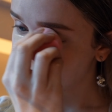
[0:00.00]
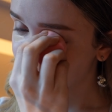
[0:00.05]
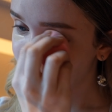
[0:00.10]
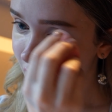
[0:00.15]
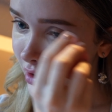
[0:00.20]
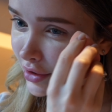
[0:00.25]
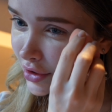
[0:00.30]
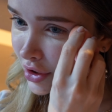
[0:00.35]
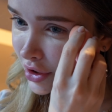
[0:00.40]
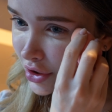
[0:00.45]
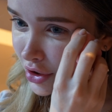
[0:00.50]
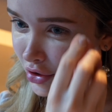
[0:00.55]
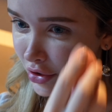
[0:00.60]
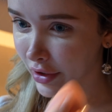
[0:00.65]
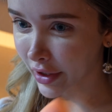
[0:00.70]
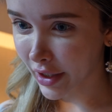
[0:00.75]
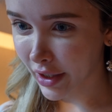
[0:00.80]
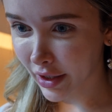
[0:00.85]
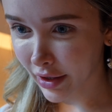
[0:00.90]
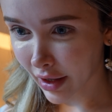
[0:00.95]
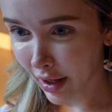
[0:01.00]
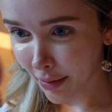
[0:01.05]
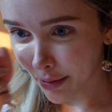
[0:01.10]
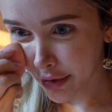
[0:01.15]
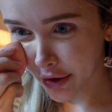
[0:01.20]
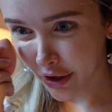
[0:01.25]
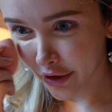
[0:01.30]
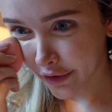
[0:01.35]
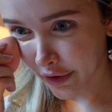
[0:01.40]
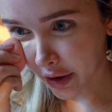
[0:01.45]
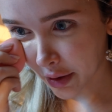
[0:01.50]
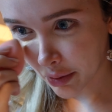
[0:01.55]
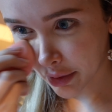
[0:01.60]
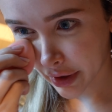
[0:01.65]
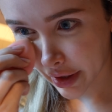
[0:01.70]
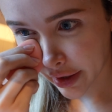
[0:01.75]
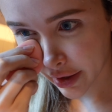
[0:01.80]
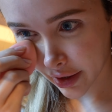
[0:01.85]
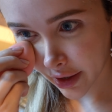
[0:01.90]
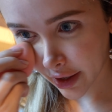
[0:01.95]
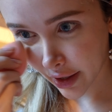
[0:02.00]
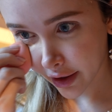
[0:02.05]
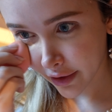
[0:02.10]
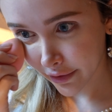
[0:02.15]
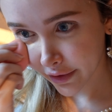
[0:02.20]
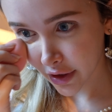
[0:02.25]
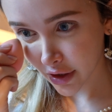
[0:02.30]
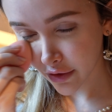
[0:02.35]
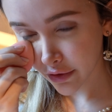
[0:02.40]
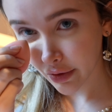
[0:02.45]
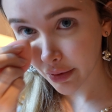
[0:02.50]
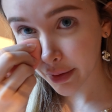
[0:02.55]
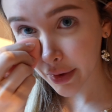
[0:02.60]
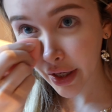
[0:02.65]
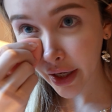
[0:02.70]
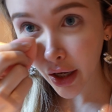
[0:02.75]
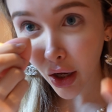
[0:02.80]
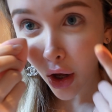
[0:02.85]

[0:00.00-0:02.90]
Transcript: That's just creating that perfect blank canvas for me.